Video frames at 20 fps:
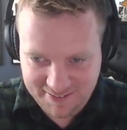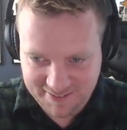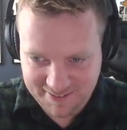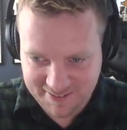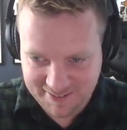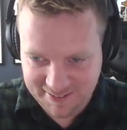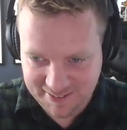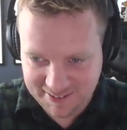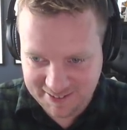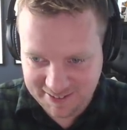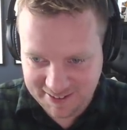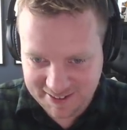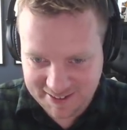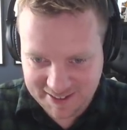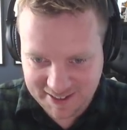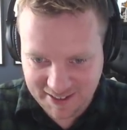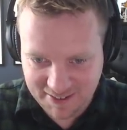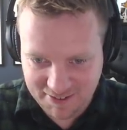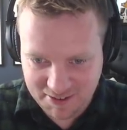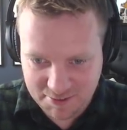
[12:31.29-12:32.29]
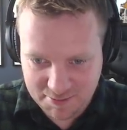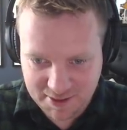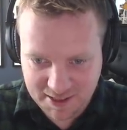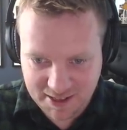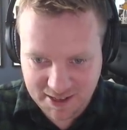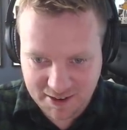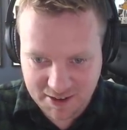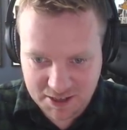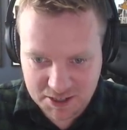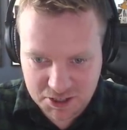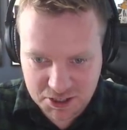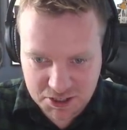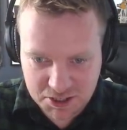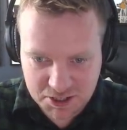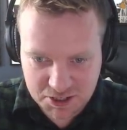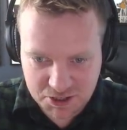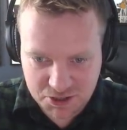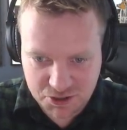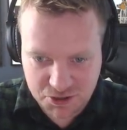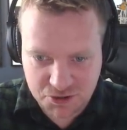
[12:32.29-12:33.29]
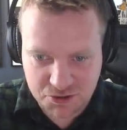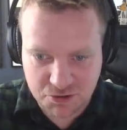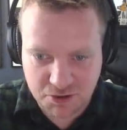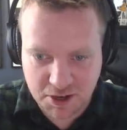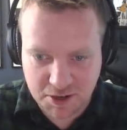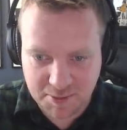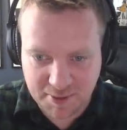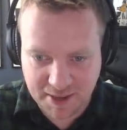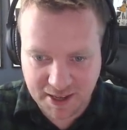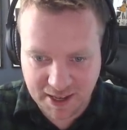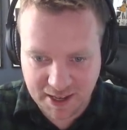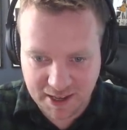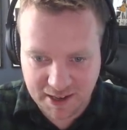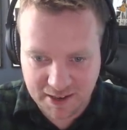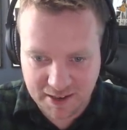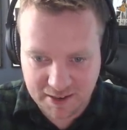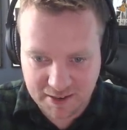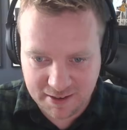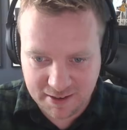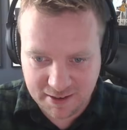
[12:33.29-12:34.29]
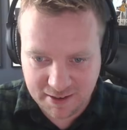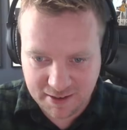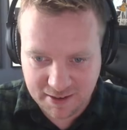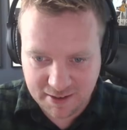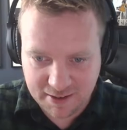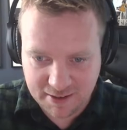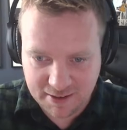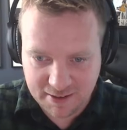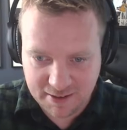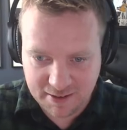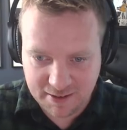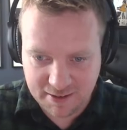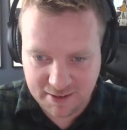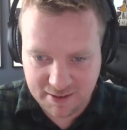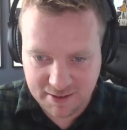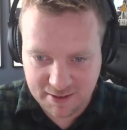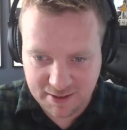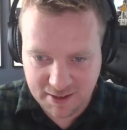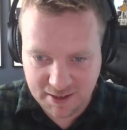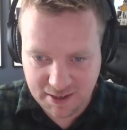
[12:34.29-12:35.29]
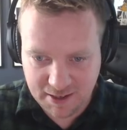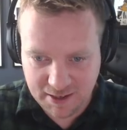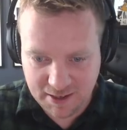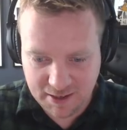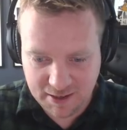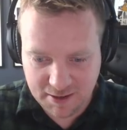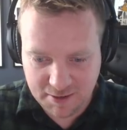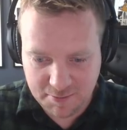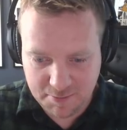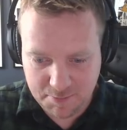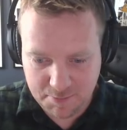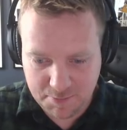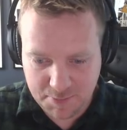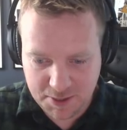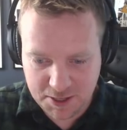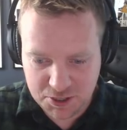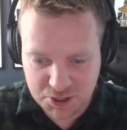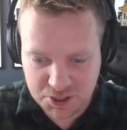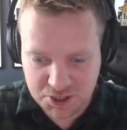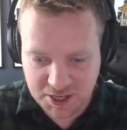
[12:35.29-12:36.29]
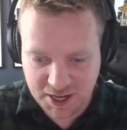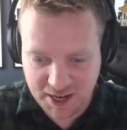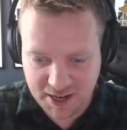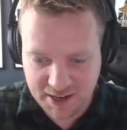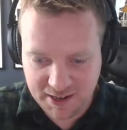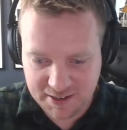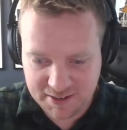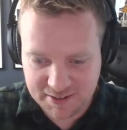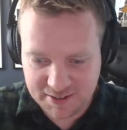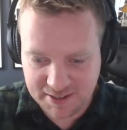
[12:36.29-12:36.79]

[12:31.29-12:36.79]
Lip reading: oh, look what it's given me there. It's just streaming in the pitch data.